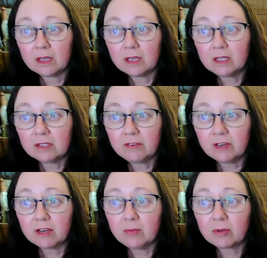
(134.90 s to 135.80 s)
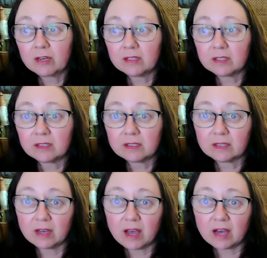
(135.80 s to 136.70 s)
His very
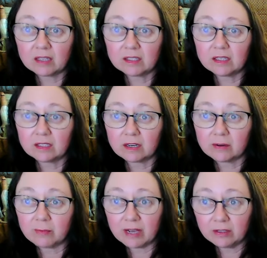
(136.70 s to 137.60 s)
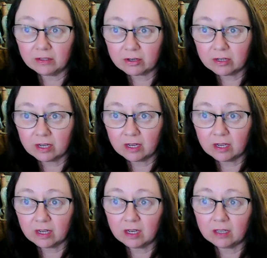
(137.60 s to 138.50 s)
presence acts as a reminder
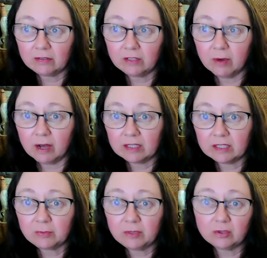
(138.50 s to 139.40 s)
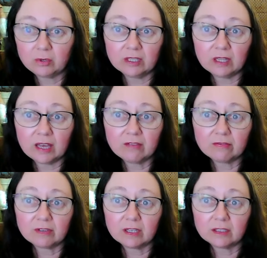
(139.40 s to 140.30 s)
of the balance between life
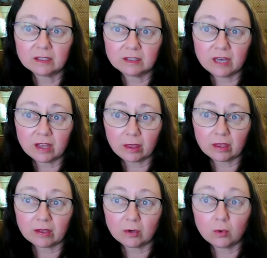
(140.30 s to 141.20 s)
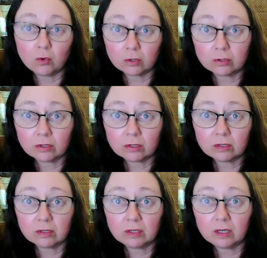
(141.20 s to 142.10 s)
and death, order
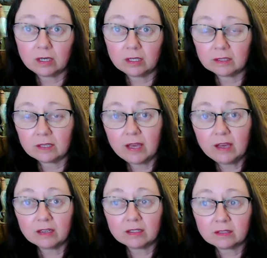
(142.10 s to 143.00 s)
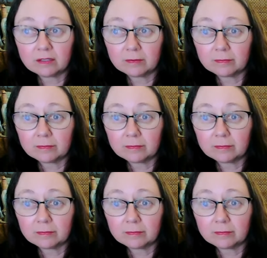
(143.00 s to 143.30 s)
and chaos.